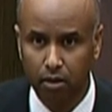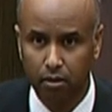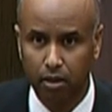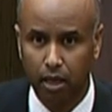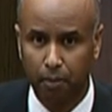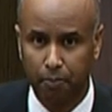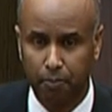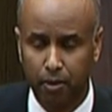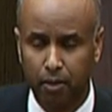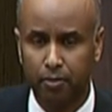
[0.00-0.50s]
A
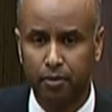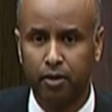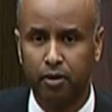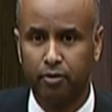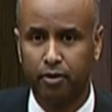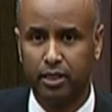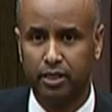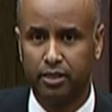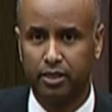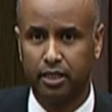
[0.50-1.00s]
permanent
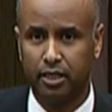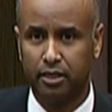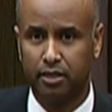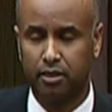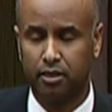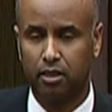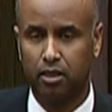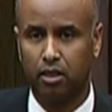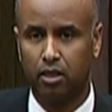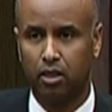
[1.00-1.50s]
resident
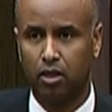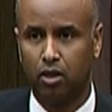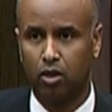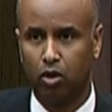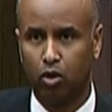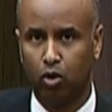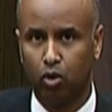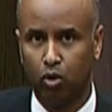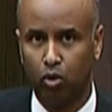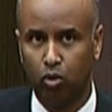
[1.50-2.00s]

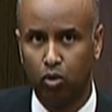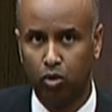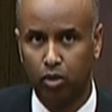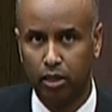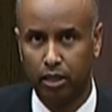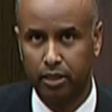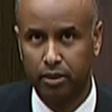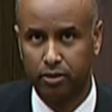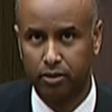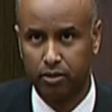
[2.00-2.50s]
who
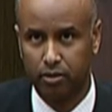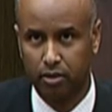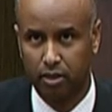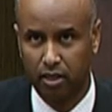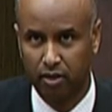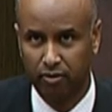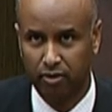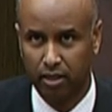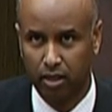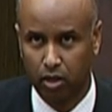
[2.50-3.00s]
is
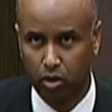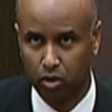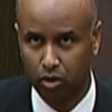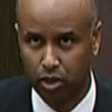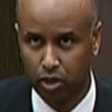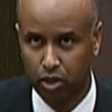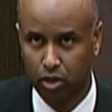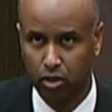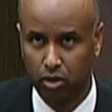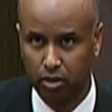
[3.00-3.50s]
given a
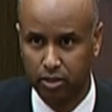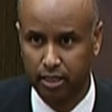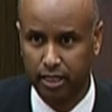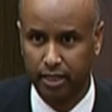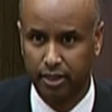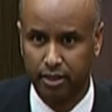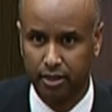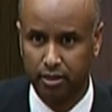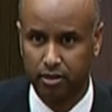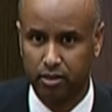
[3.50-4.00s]
conditional
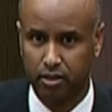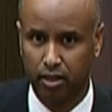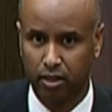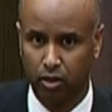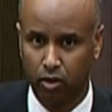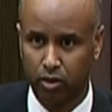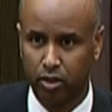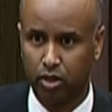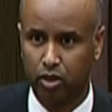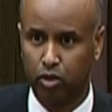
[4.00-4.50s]
sentence in
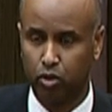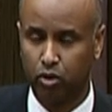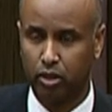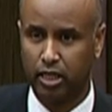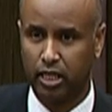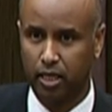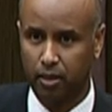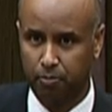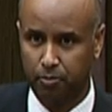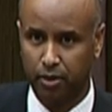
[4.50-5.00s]
order to
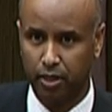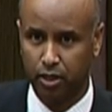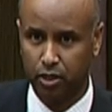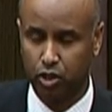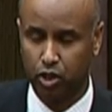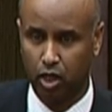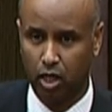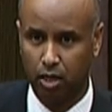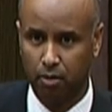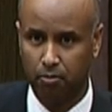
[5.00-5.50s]
keep their
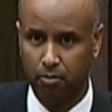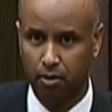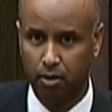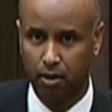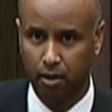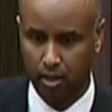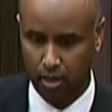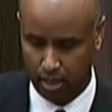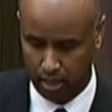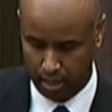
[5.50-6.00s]
job
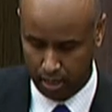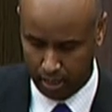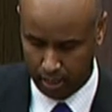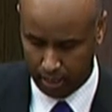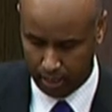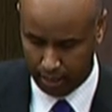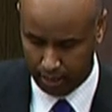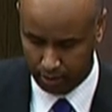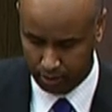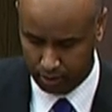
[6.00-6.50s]

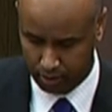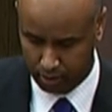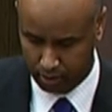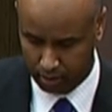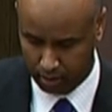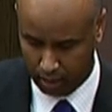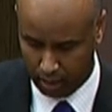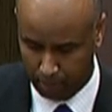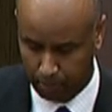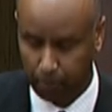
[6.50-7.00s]
is
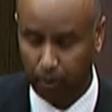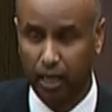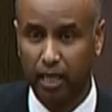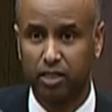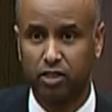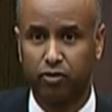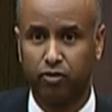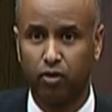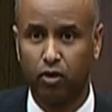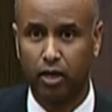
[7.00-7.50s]
a
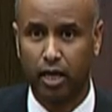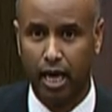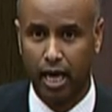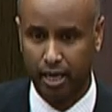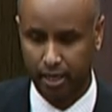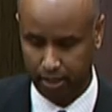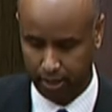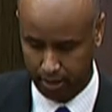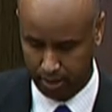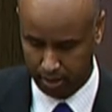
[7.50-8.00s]
plus for
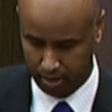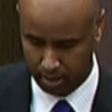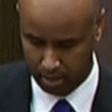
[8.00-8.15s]
Canada.